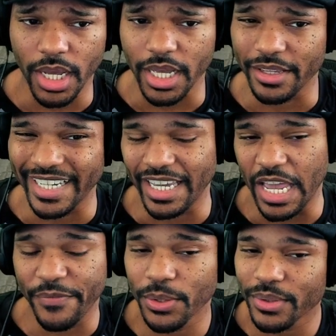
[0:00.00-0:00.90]

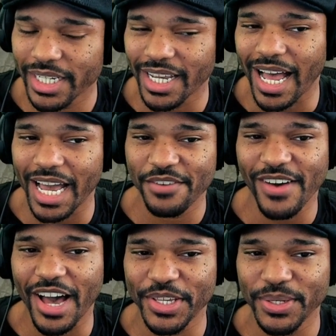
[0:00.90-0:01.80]
If you don't get a high
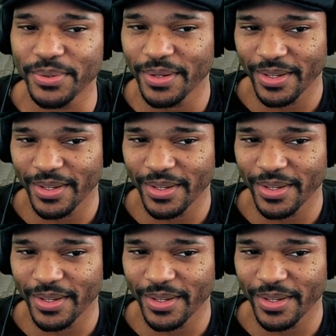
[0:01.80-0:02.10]
value